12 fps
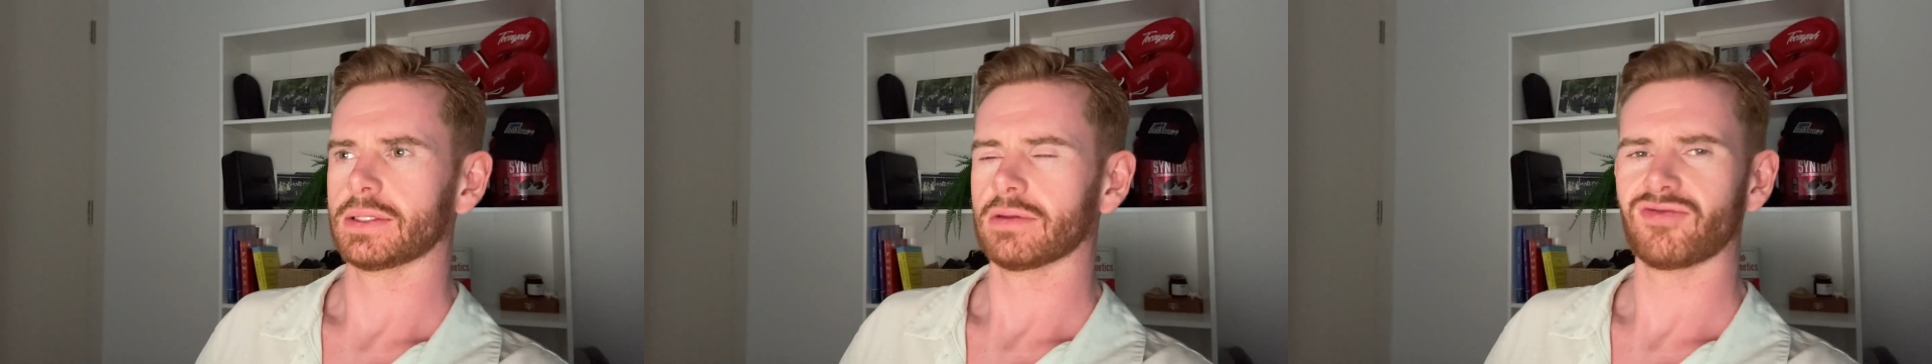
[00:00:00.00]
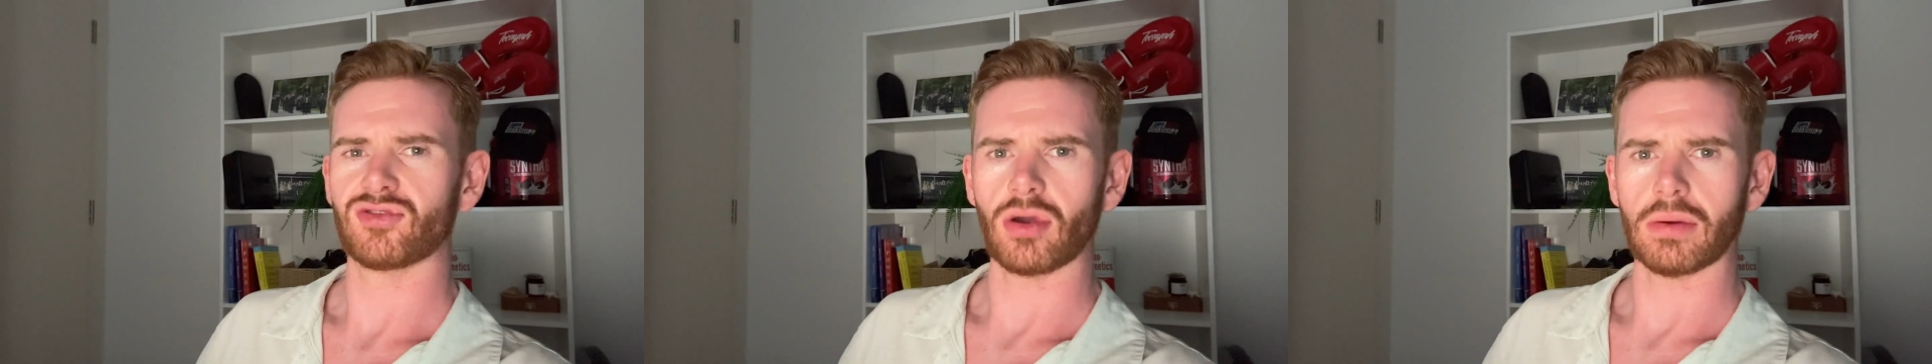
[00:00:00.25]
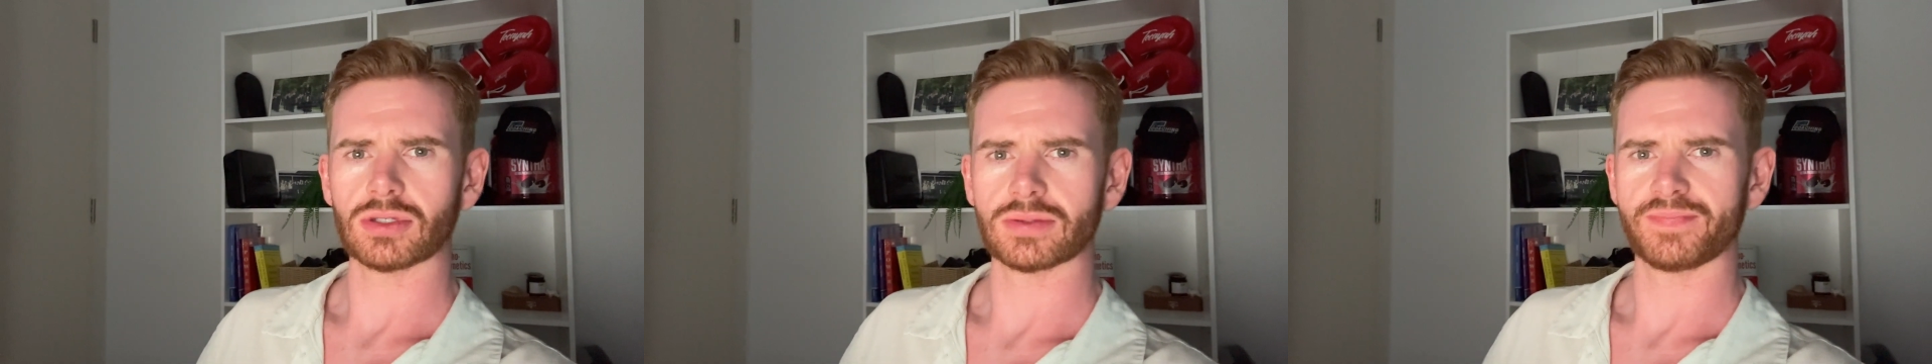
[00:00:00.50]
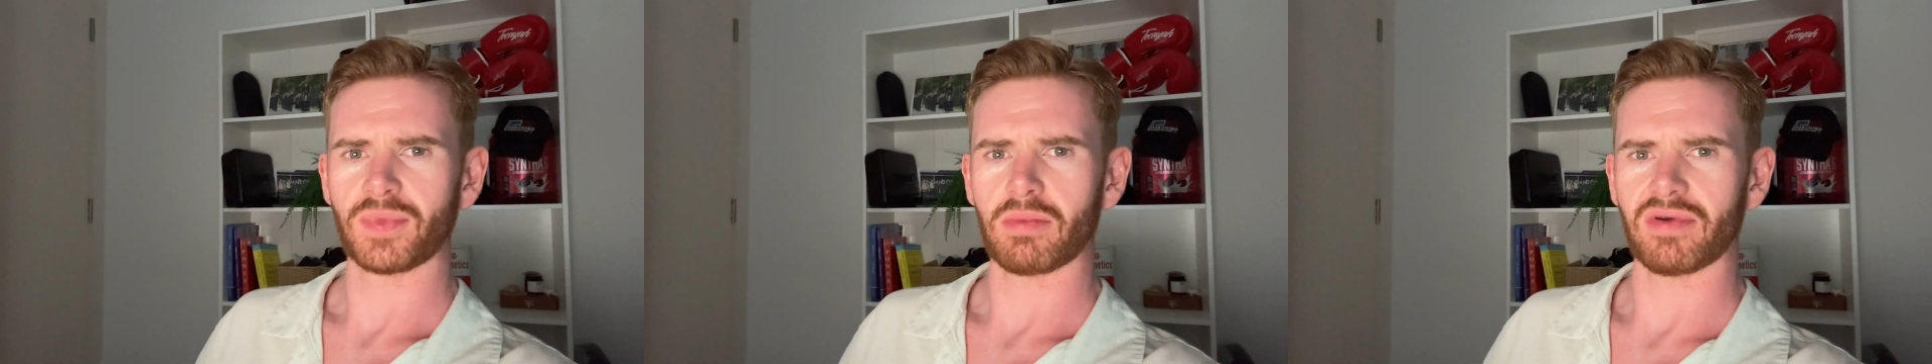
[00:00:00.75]
few hours
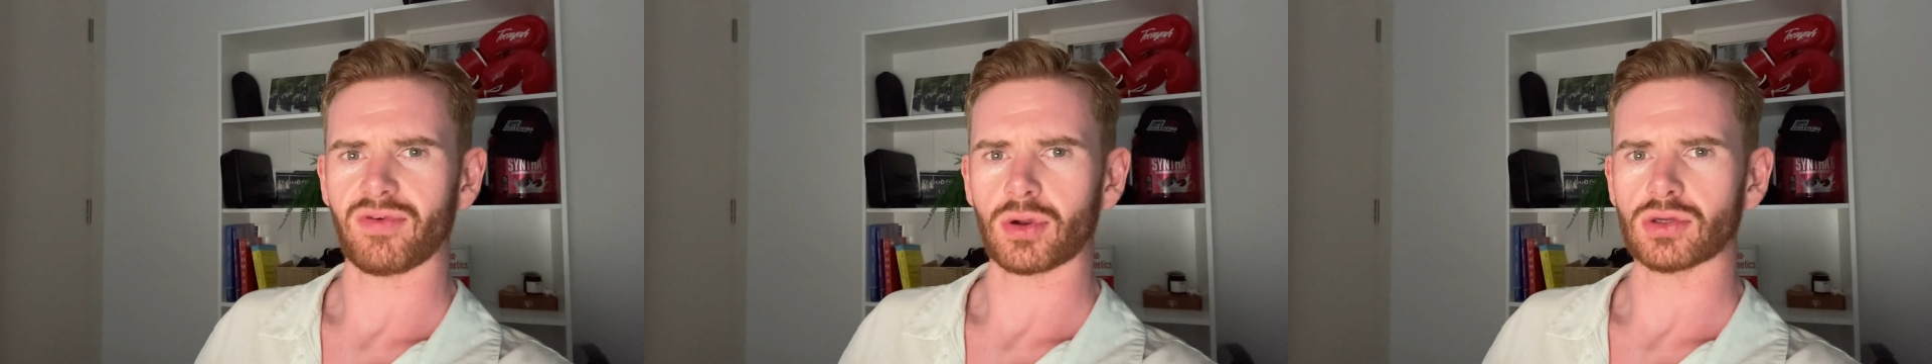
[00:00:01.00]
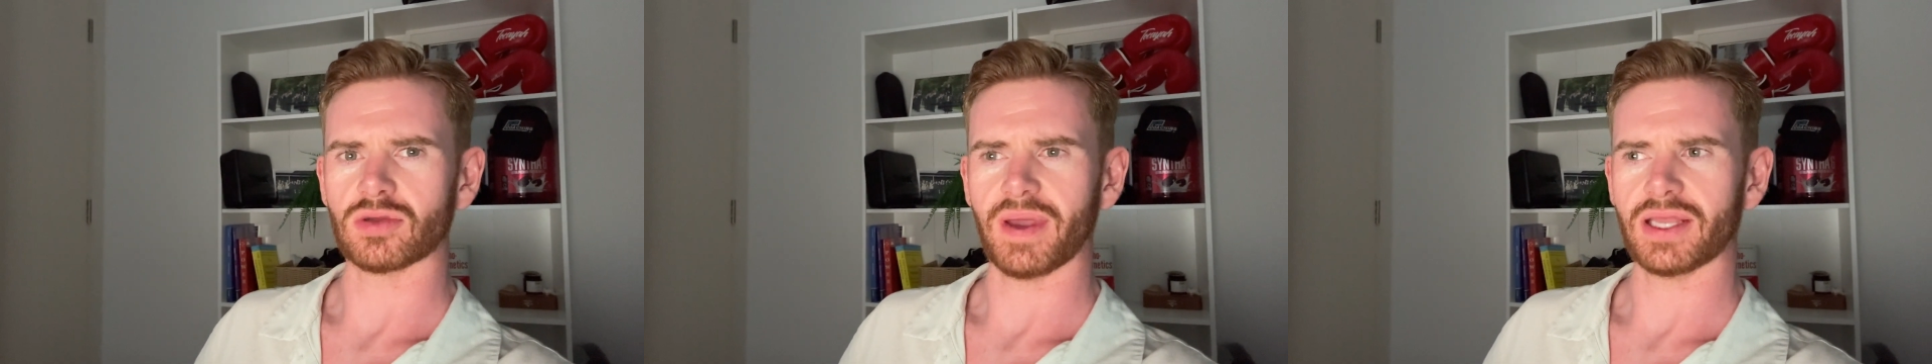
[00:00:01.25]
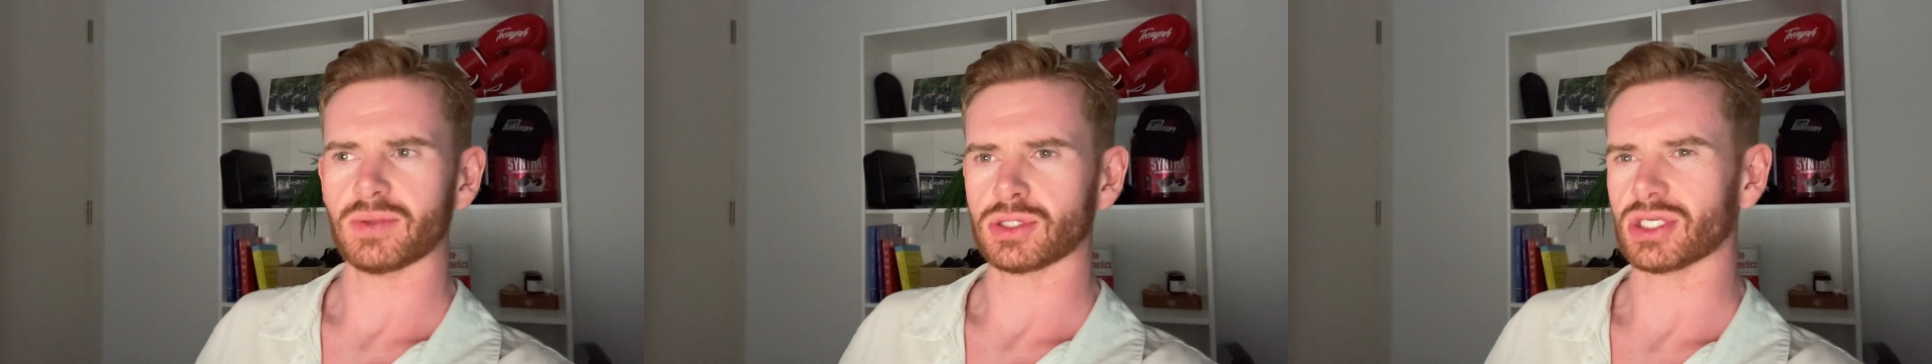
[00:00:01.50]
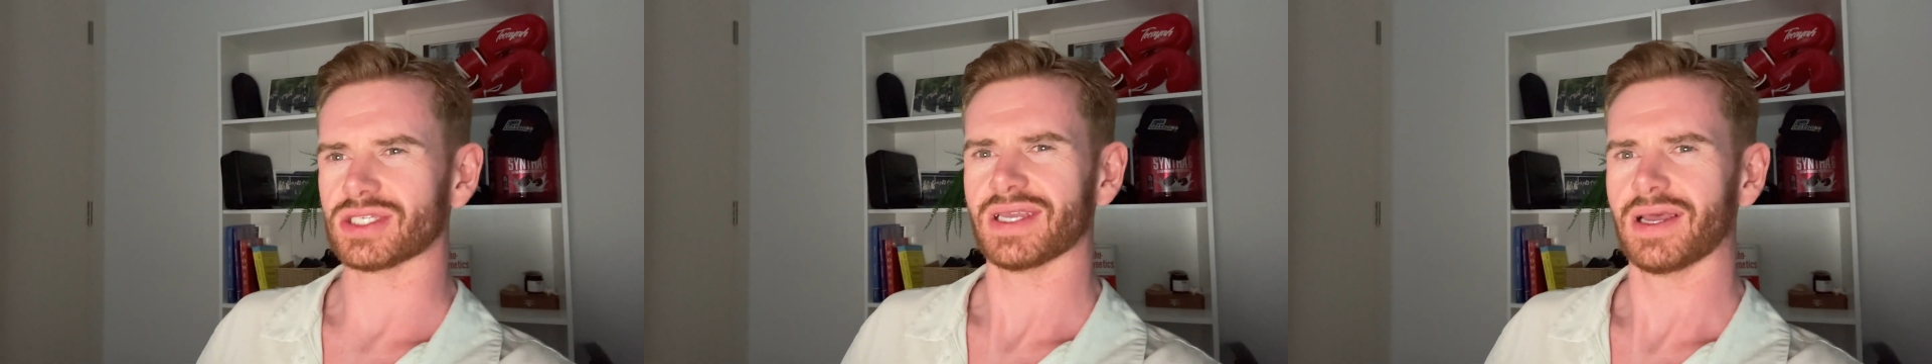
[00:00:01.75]
before I go to bed, which
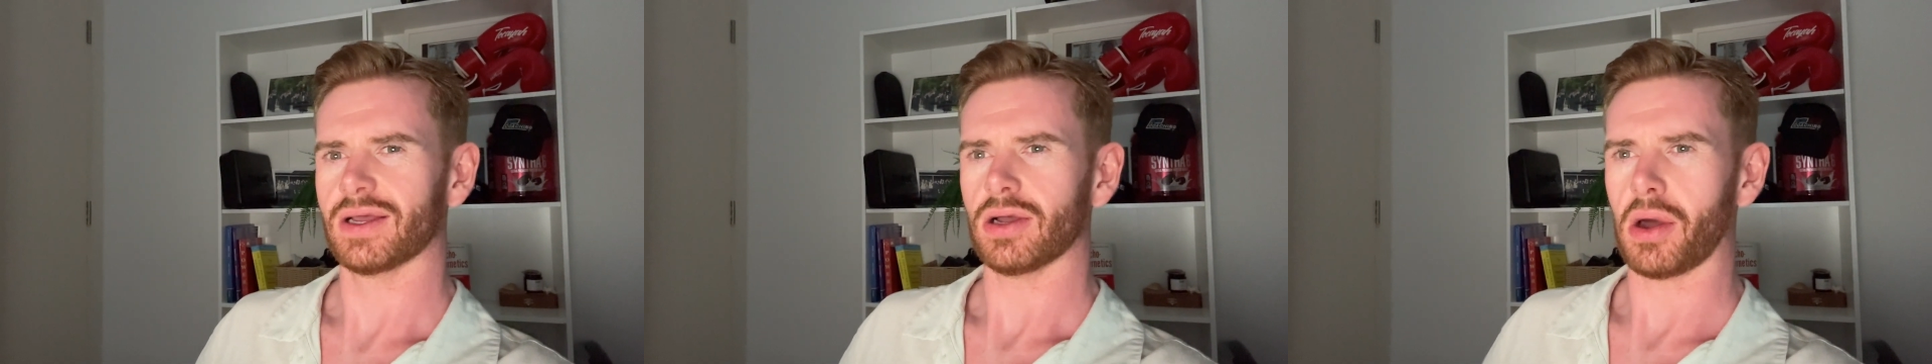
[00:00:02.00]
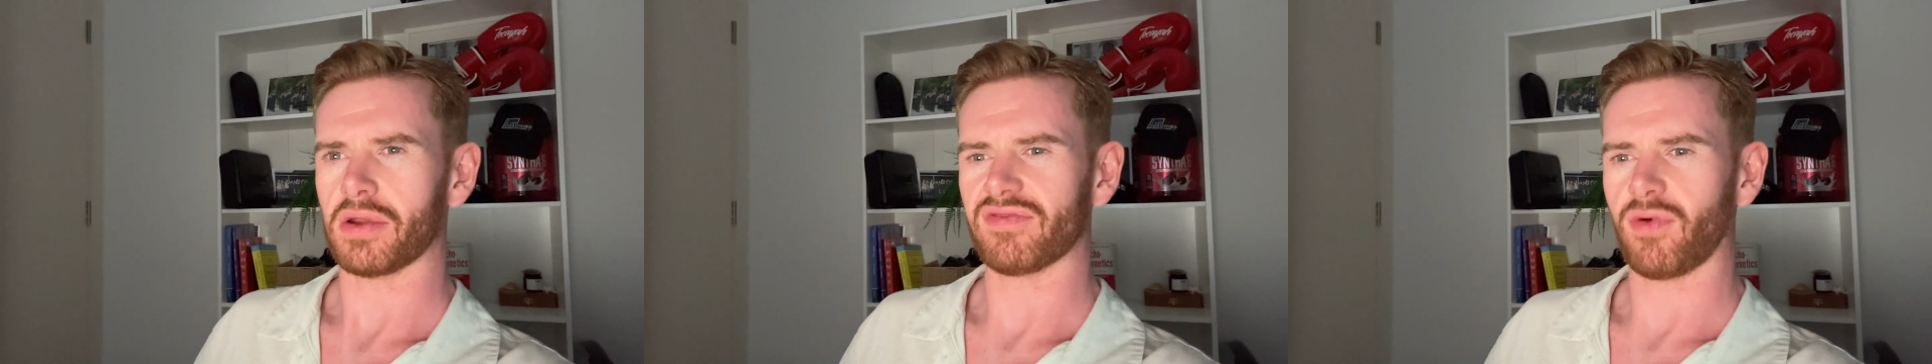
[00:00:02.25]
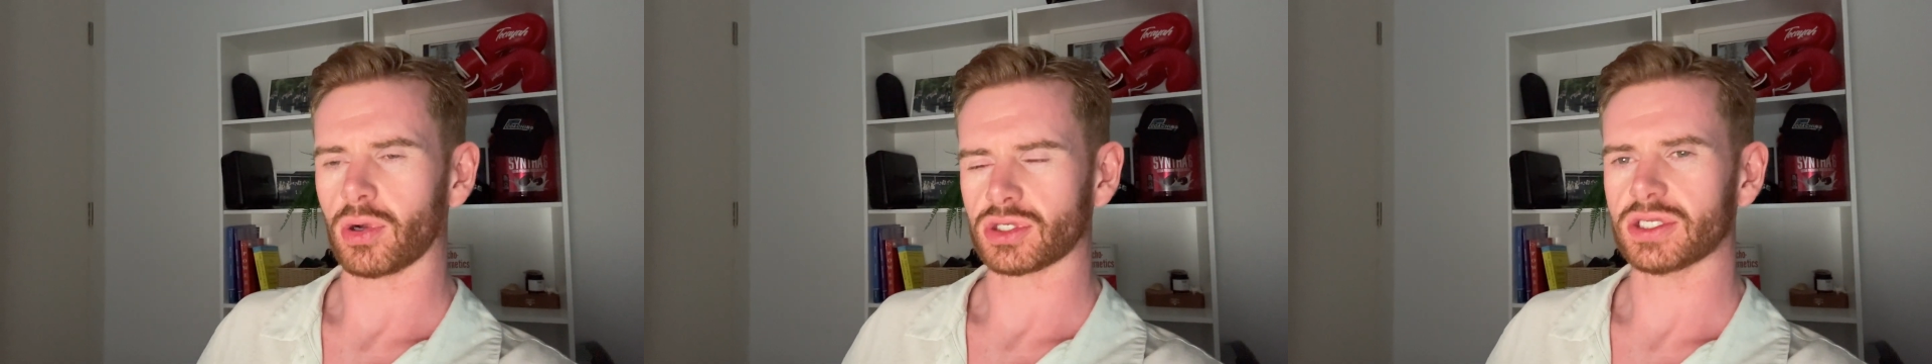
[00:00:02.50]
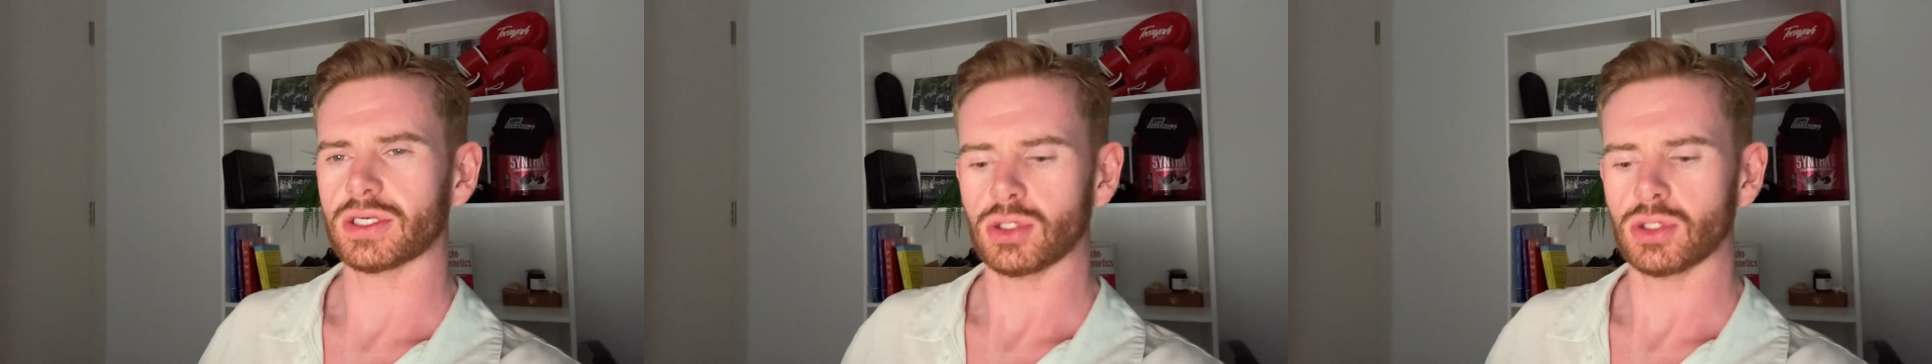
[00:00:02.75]
is unfortunate.